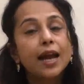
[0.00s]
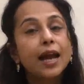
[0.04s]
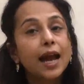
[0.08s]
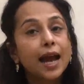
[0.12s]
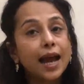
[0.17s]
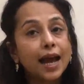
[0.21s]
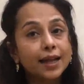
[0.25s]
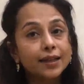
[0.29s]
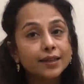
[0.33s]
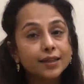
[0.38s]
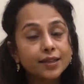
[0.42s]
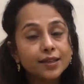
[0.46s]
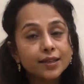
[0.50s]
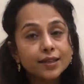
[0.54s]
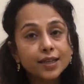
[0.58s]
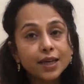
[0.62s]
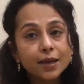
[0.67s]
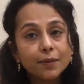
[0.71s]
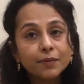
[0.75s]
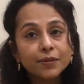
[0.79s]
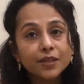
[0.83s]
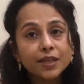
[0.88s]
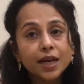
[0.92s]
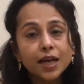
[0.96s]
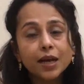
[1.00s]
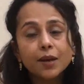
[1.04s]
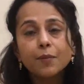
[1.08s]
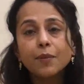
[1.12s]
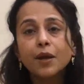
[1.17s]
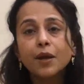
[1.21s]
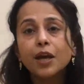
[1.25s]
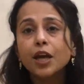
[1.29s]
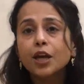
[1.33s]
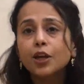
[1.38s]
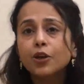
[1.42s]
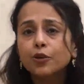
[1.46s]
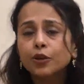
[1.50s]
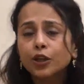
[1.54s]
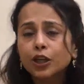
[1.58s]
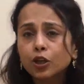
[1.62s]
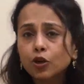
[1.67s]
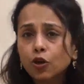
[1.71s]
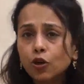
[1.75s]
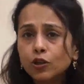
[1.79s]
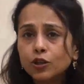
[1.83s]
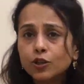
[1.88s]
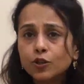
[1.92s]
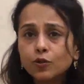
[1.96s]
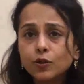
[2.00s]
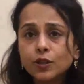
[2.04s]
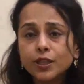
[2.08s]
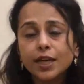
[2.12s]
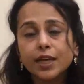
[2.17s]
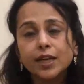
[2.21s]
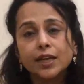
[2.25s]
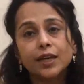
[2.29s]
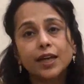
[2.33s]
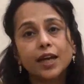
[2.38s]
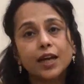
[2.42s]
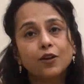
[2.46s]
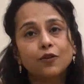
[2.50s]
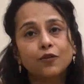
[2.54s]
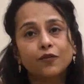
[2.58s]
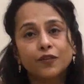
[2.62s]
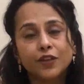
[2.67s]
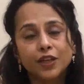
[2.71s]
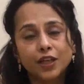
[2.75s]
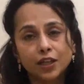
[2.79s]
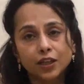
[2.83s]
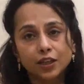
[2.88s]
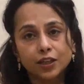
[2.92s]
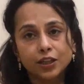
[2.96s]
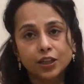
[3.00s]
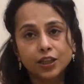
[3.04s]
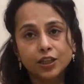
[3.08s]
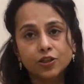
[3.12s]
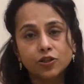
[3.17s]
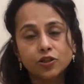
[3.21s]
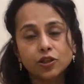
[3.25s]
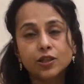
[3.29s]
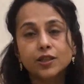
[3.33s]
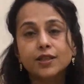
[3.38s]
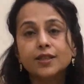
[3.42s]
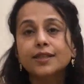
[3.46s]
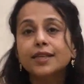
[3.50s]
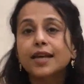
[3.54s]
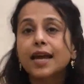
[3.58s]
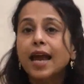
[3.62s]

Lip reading: At the same time, you can also take care of the adhesions